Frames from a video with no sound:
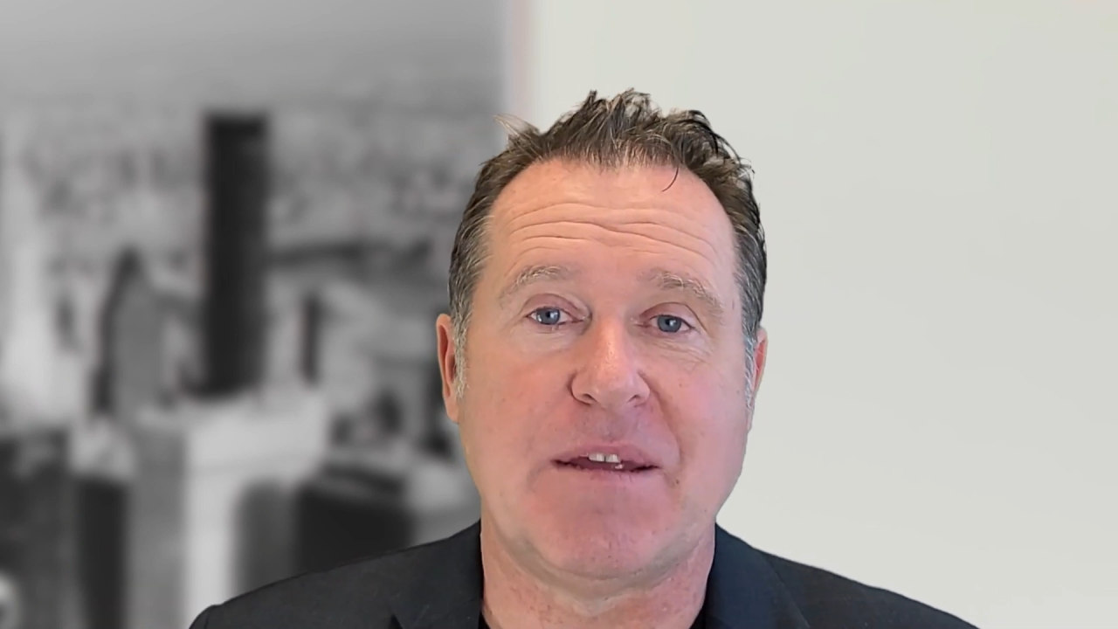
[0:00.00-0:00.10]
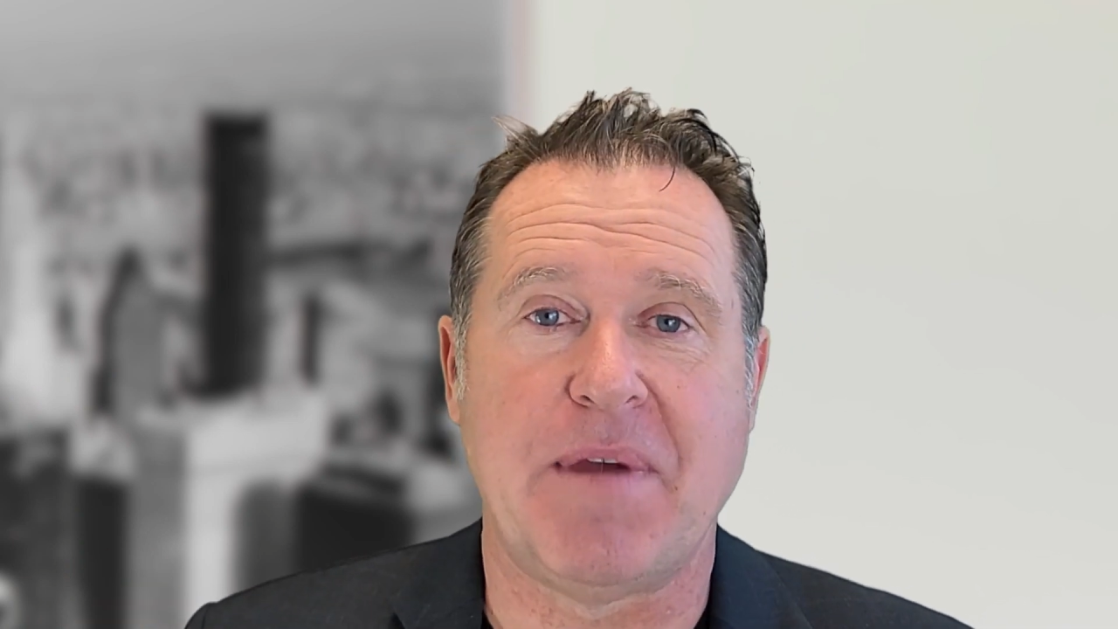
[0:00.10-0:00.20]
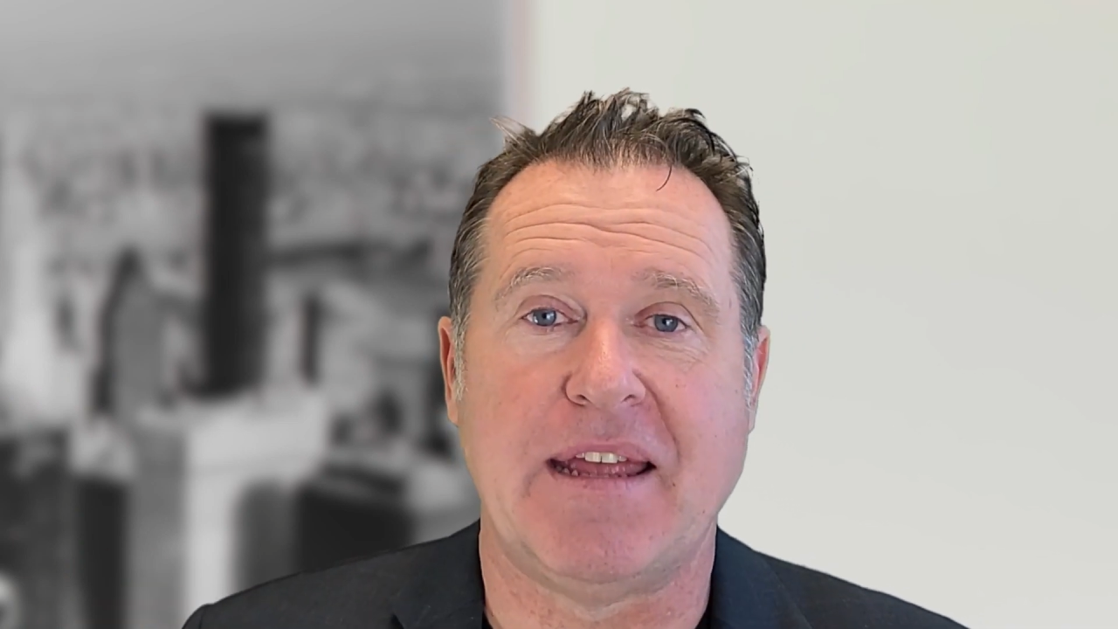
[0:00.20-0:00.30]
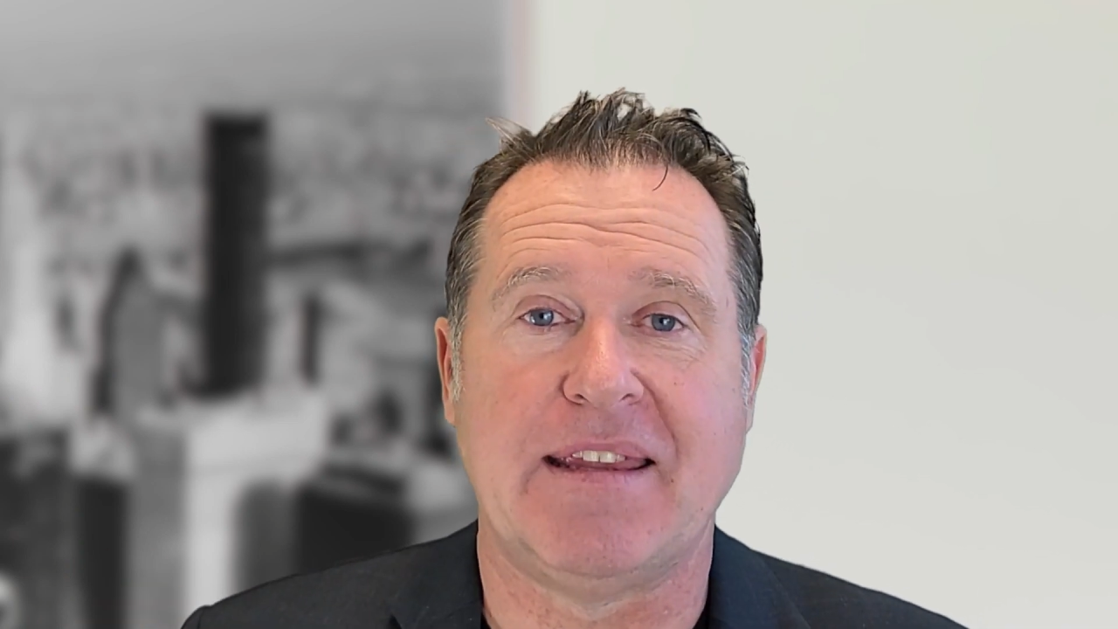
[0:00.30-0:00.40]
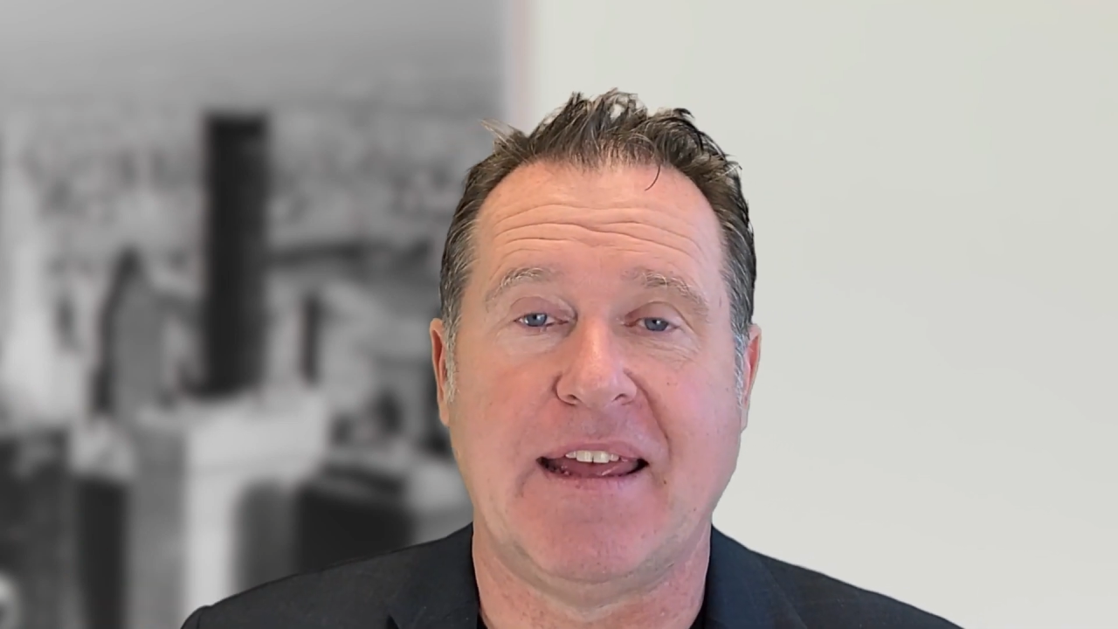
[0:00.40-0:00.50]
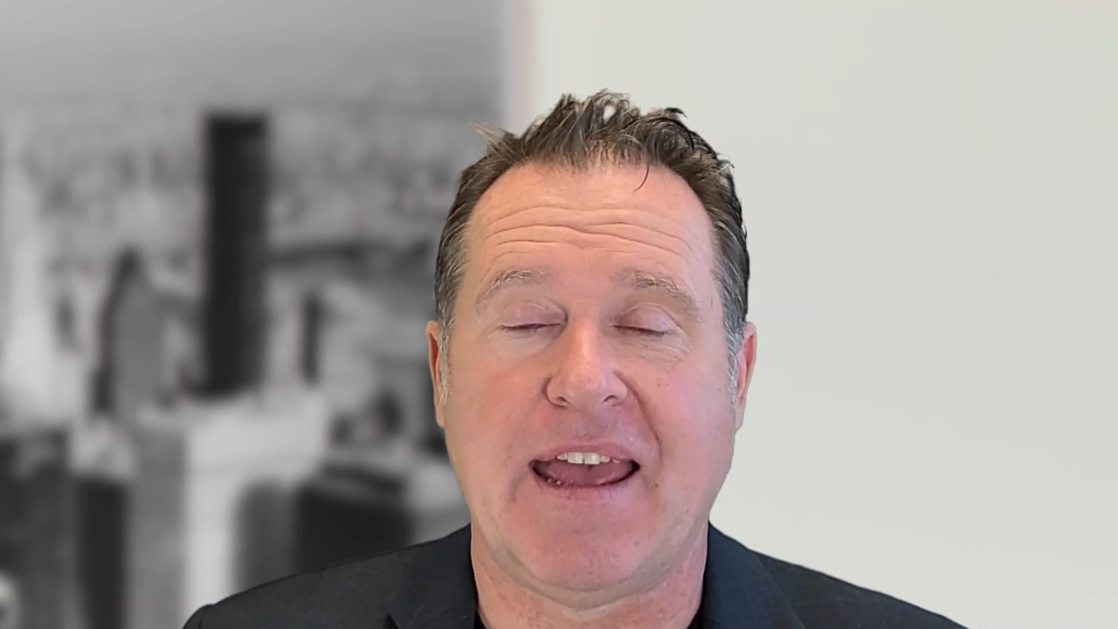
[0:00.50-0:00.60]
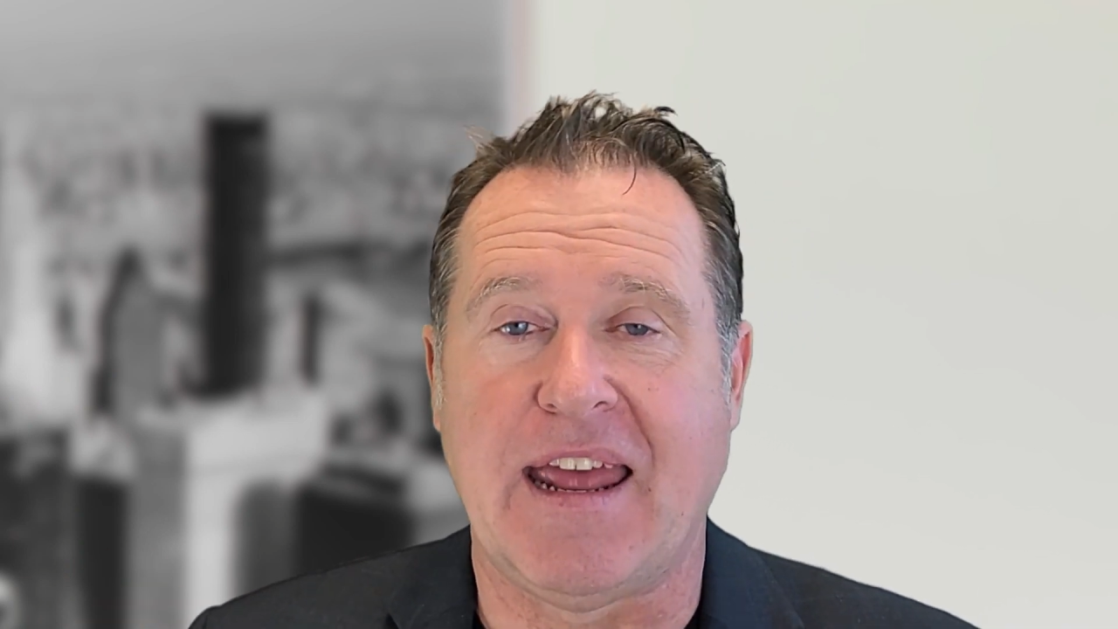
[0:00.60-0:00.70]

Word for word: to Samantha,